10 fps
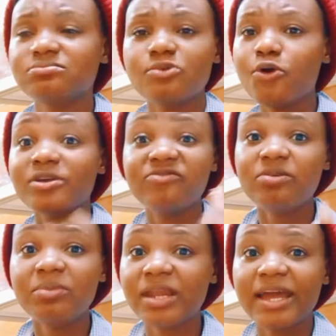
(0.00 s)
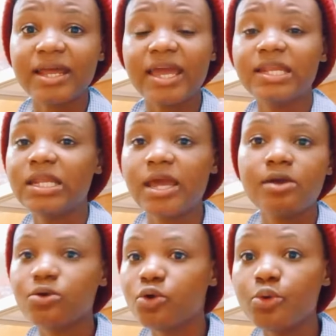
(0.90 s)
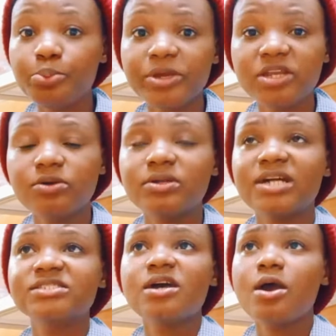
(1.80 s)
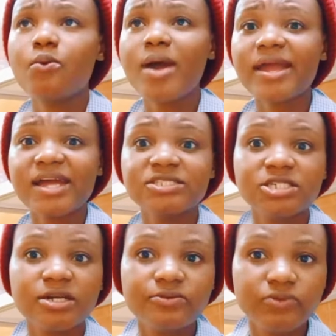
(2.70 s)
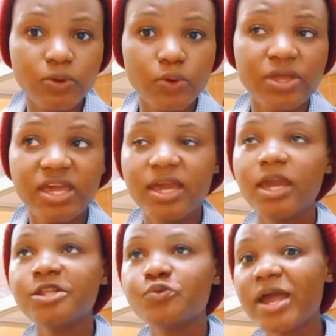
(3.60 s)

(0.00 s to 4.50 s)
or giving me an idea or opinion that why can't I relocate,